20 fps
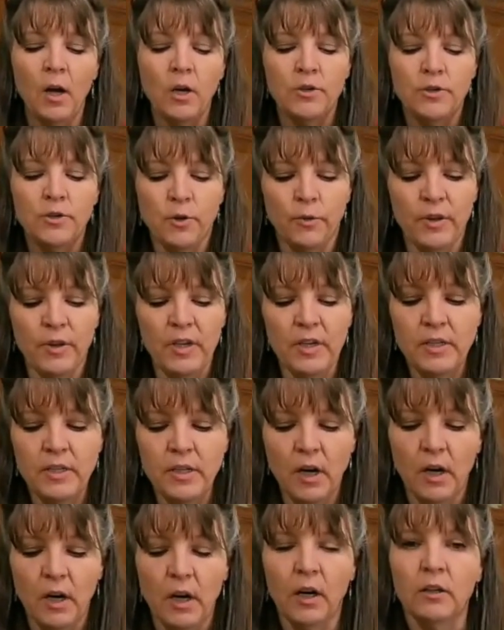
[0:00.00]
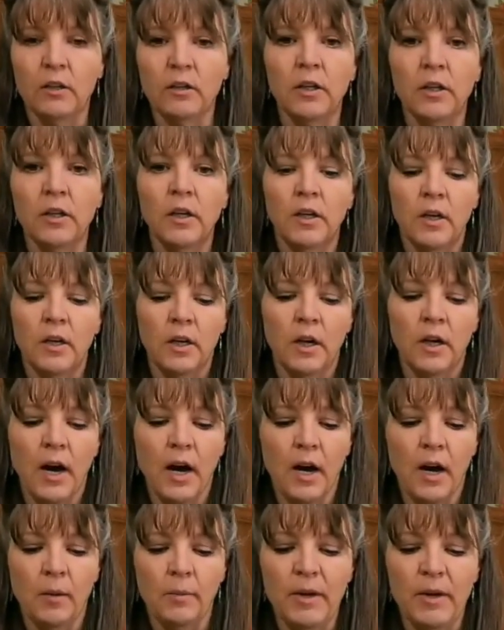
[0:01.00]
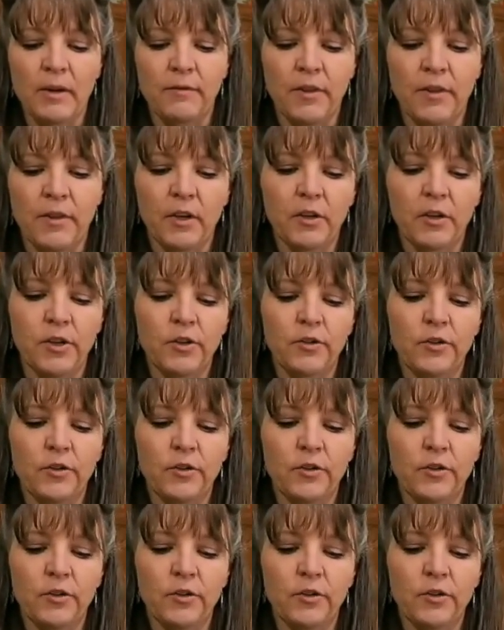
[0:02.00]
So these are, um, if they're,